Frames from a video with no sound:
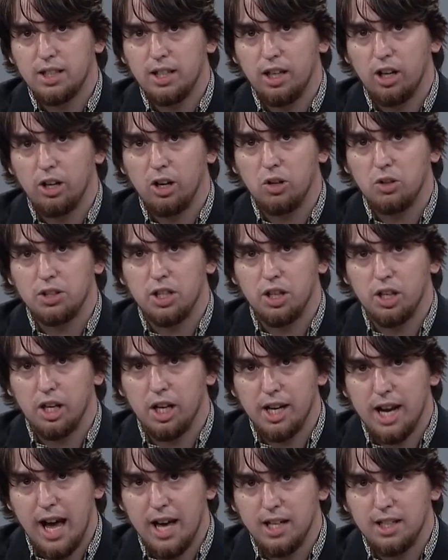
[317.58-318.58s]
CEOs in the
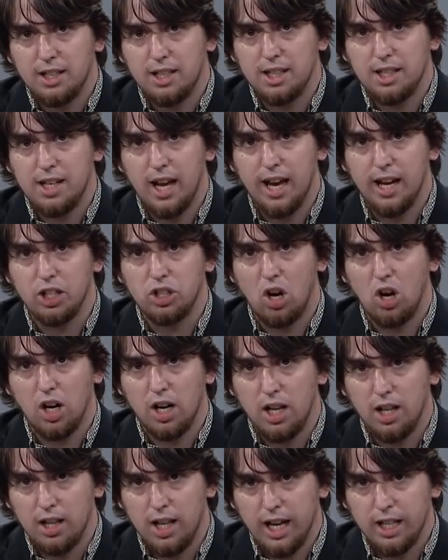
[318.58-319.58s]
United States are
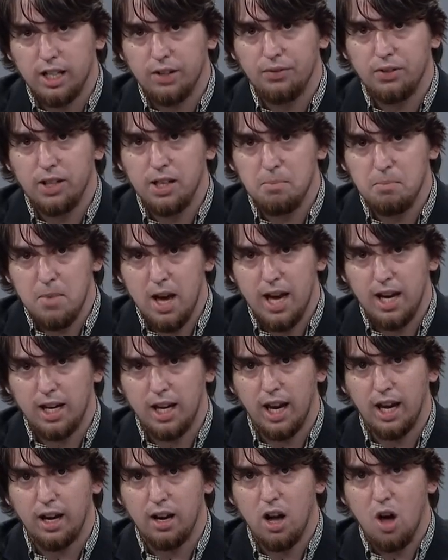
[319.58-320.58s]
collectively
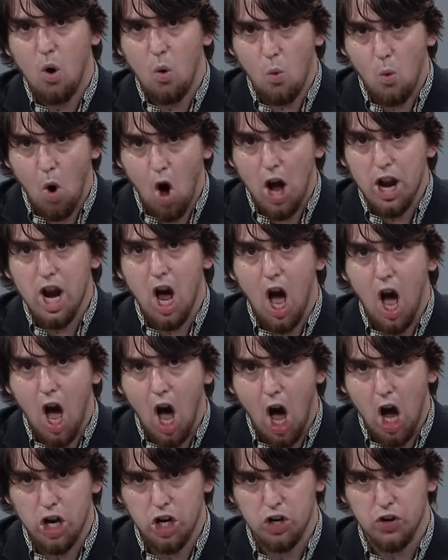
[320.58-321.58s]
making
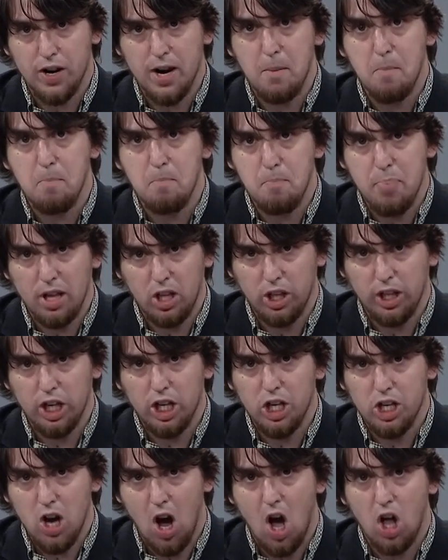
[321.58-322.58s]
$100
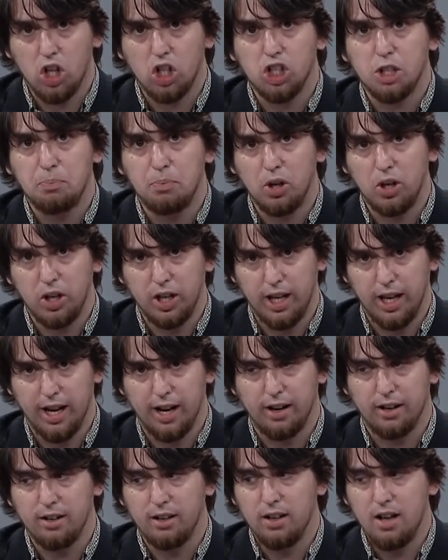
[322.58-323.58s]
billion per
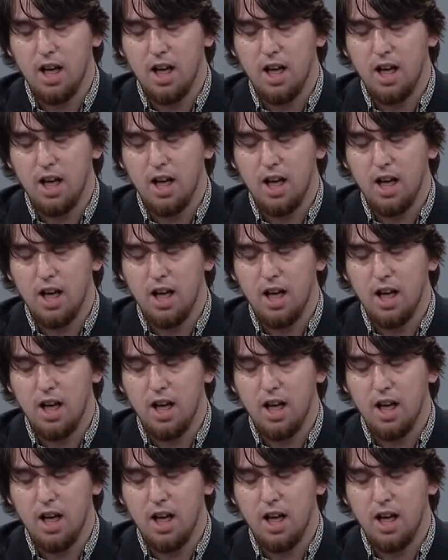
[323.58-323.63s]
year